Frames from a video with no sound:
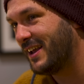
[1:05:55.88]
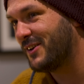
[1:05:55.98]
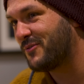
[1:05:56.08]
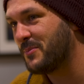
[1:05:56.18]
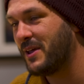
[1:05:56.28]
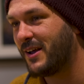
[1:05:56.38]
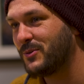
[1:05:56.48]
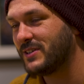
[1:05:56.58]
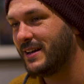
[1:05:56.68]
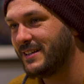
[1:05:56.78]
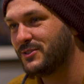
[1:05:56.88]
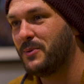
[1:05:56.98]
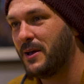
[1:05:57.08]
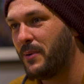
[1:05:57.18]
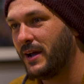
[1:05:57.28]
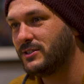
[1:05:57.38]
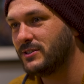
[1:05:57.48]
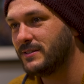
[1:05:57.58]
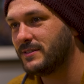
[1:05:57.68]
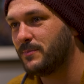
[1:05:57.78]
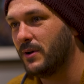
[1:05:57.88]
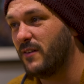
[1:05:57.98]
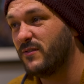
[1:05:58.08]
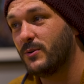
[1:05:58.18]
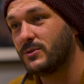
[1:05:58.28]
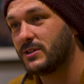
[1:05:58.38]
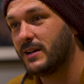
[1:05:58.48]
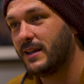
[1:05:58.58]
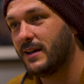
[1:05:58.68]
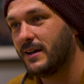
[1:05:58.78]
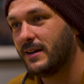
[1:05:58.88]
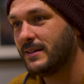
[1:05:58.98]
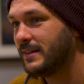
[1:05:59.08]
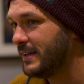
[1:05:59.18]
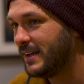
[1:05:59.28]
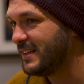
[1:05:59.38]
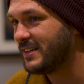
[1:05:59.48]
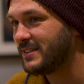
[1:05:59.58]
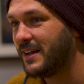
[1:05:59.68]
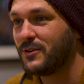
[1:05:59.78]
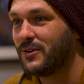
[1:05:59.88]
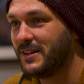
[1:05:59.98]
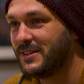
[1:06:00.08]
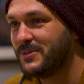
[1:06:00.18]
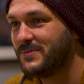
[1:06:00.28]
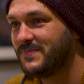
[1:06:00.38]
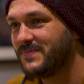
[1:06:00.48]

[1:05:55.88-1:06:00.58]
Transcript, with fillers: needed from Nick was a little bit of patience, but unfortunately, uh, he doesn't have a great deal.